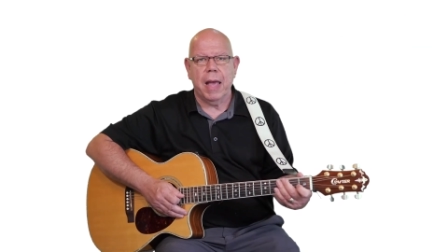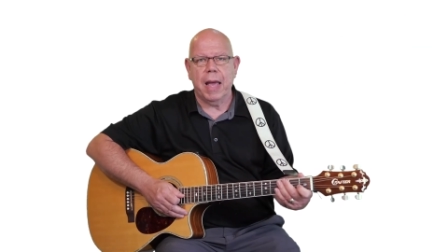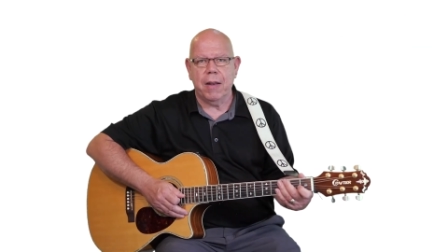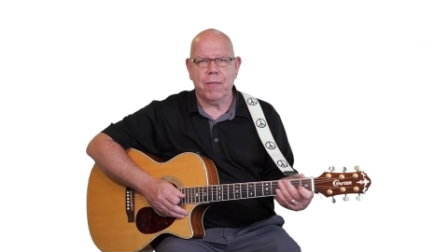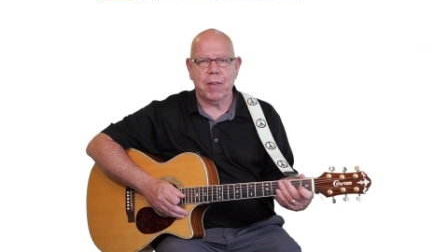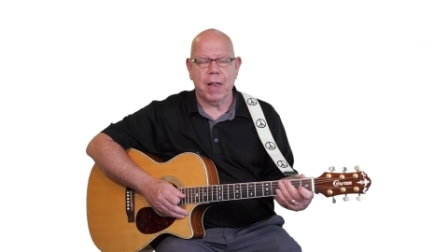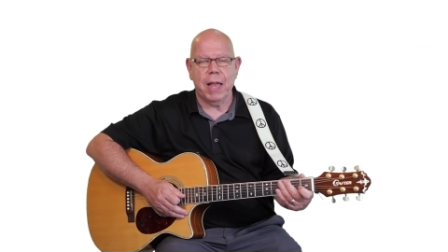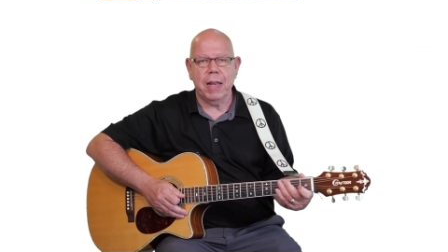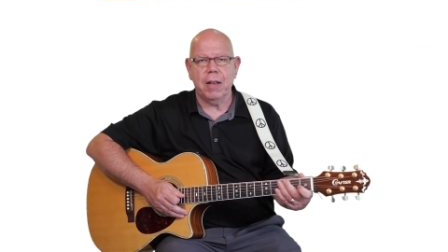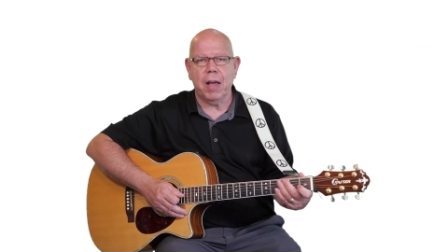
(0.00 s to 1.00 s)
and if it's
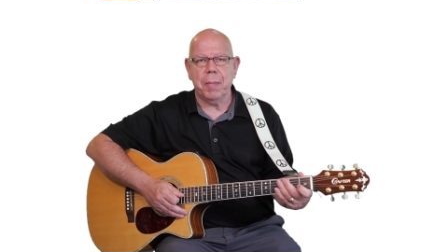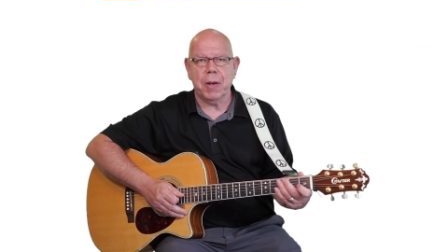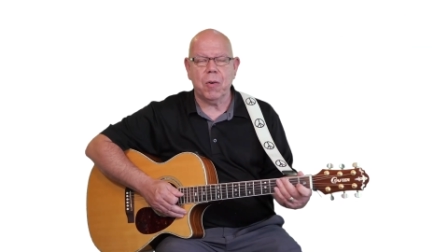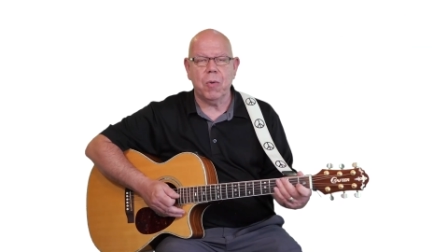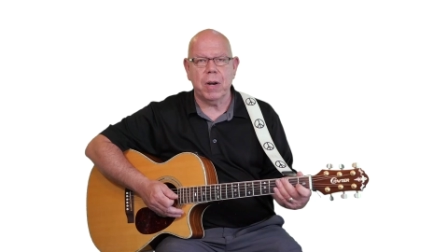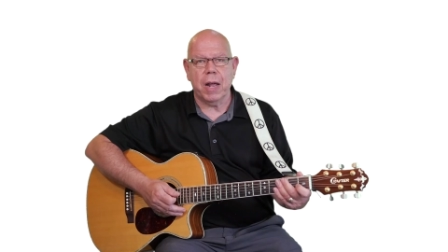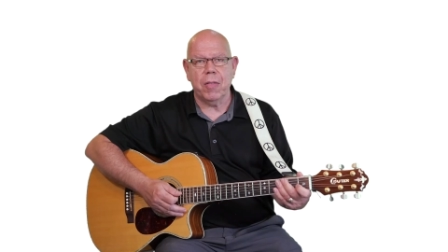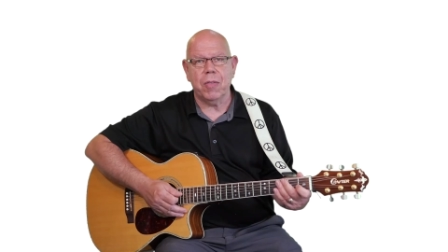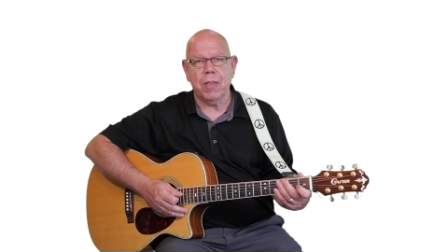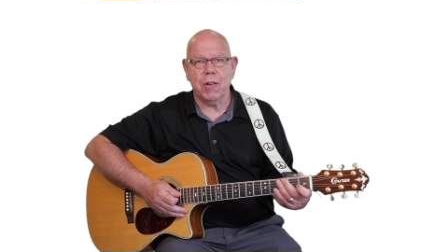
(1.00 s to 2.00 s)
any dominant chord
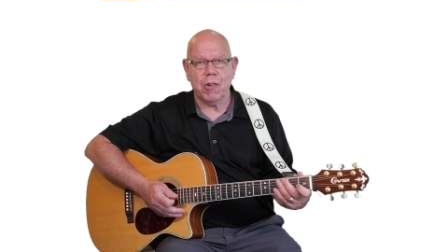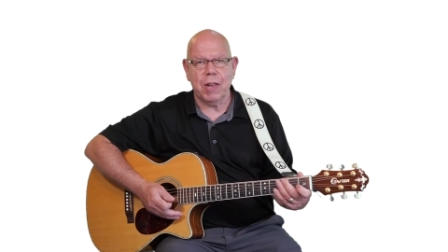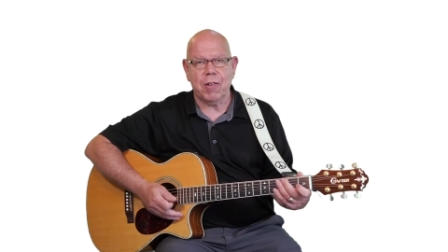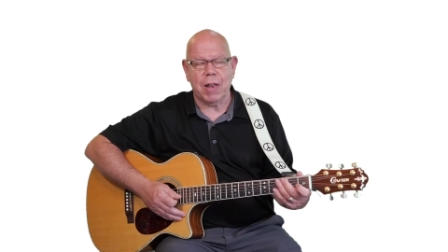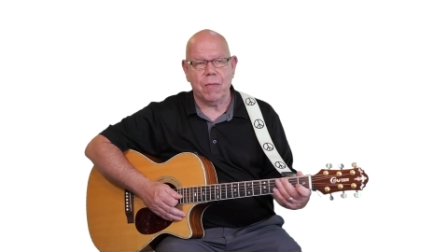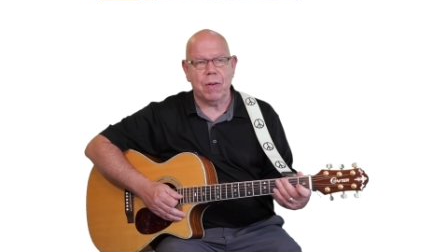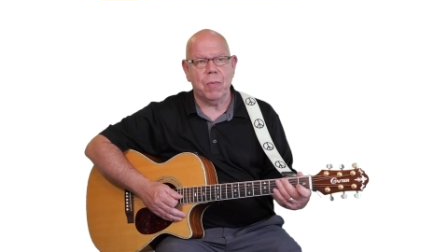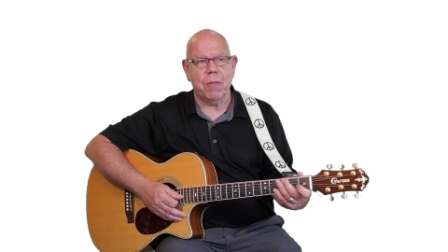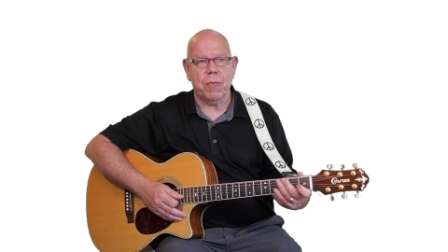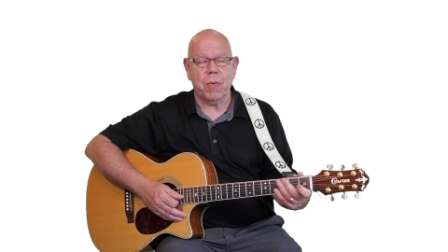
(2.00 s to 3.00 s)
other than G7,
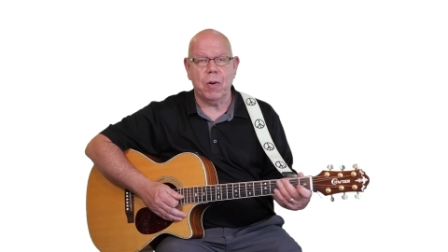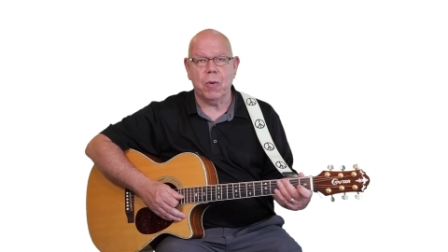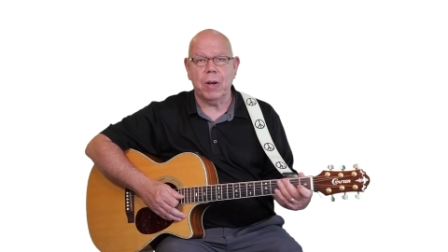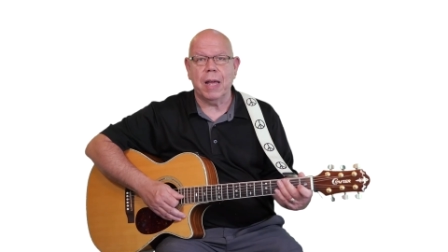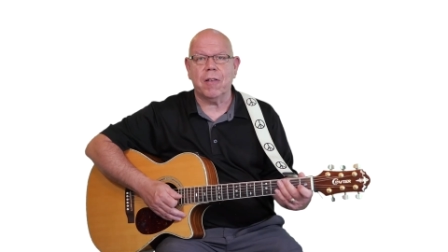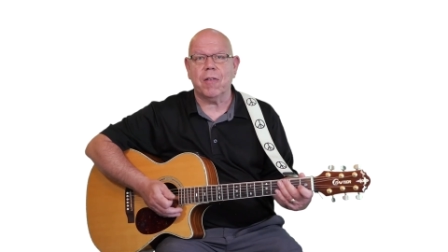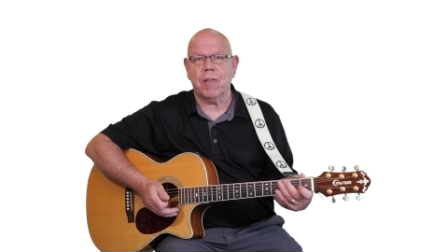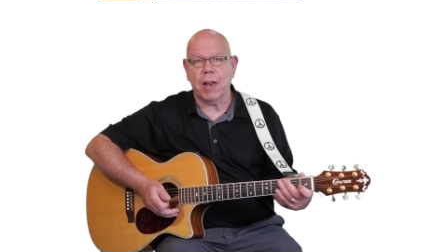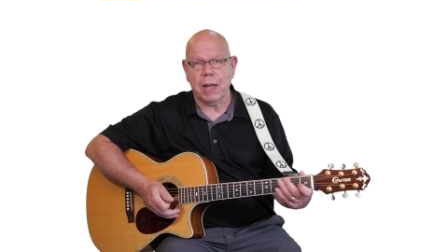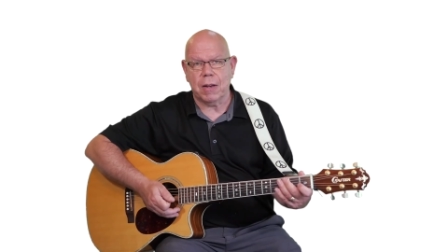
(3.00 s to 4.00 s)
we refer to it as a
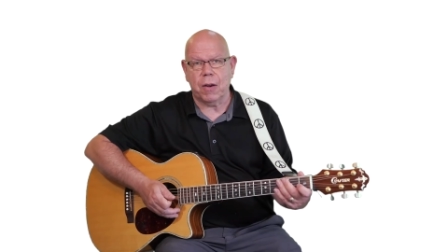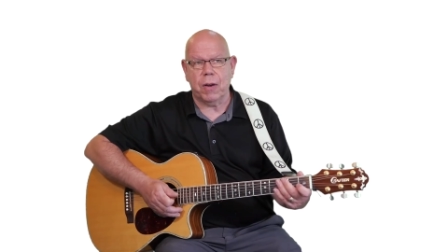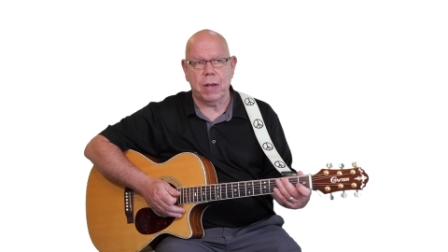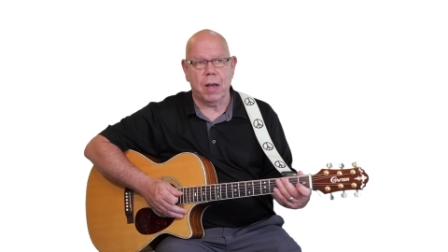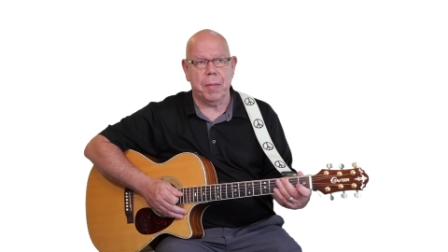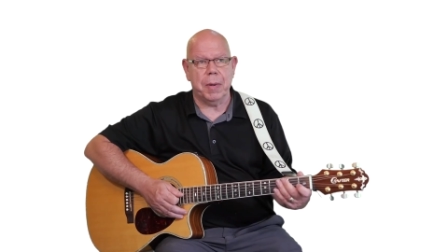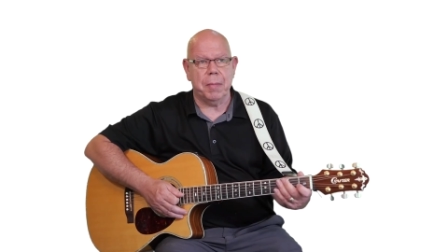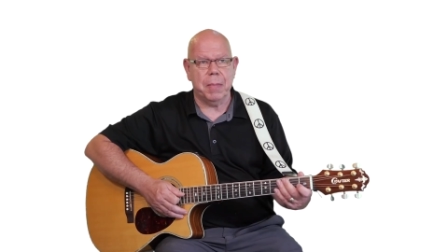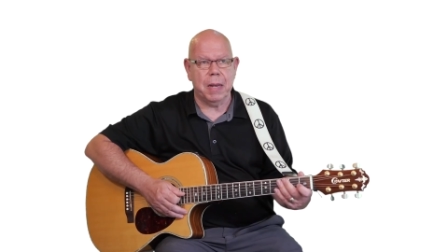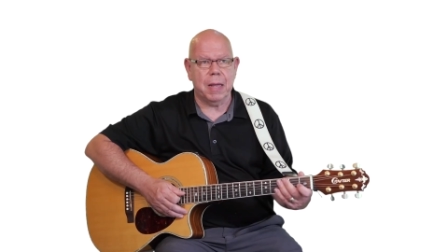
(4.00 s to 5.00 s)
secondary
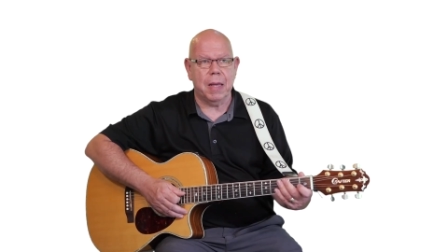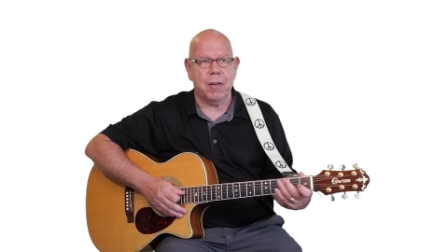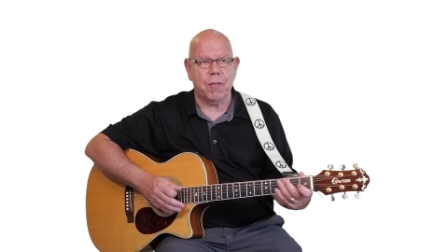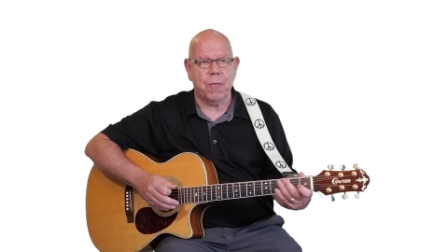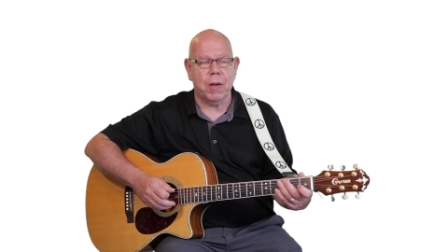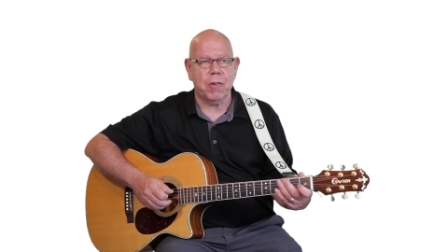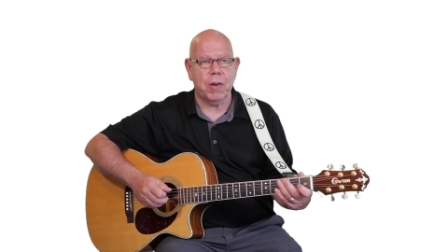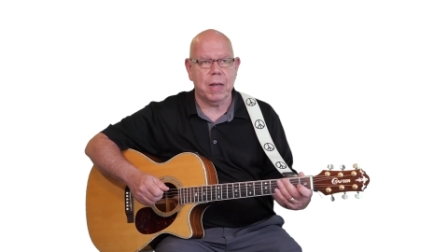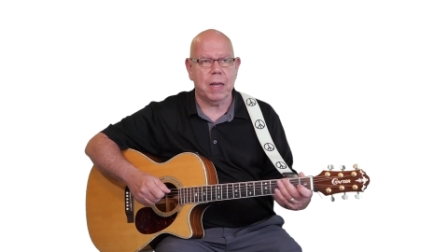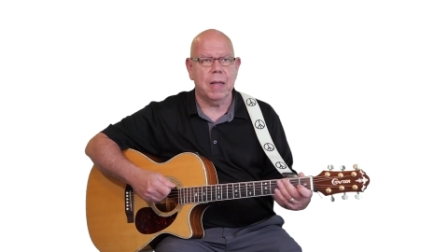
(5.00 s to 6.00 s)
dominant, meaning it's
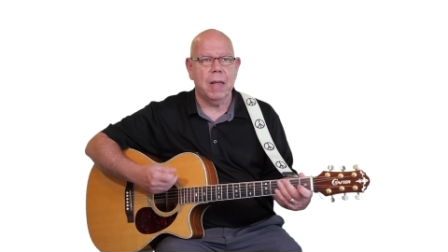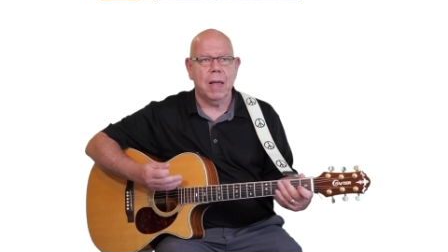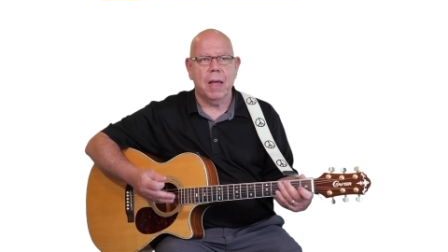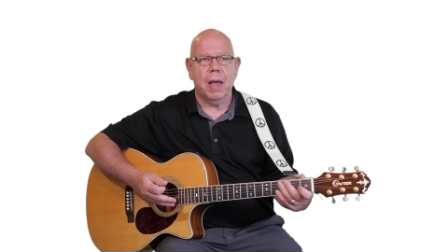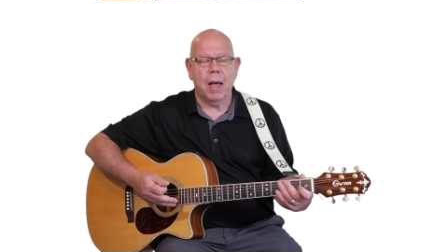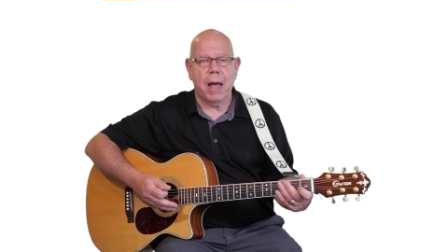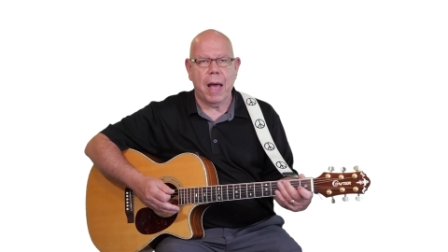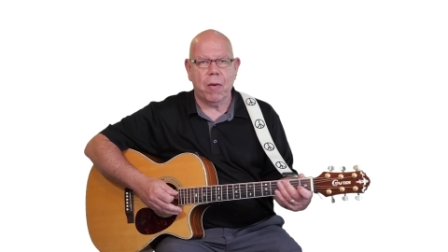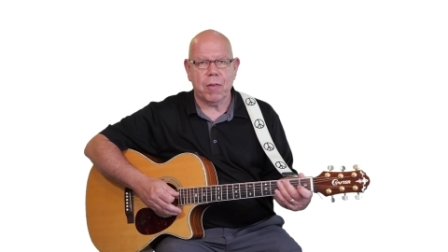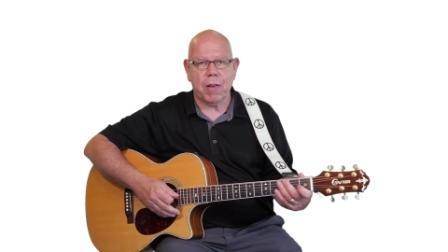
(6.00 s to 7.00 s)
functioning
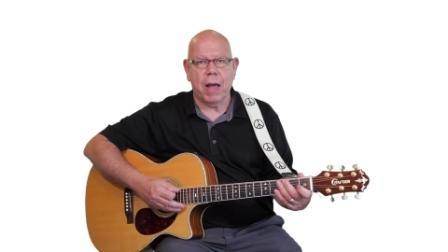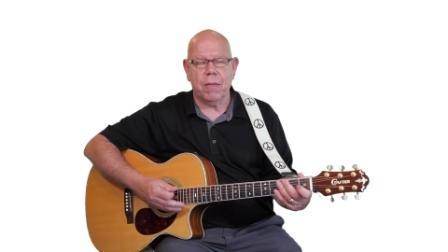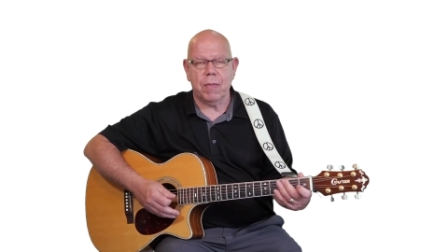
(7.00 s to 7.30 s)
outside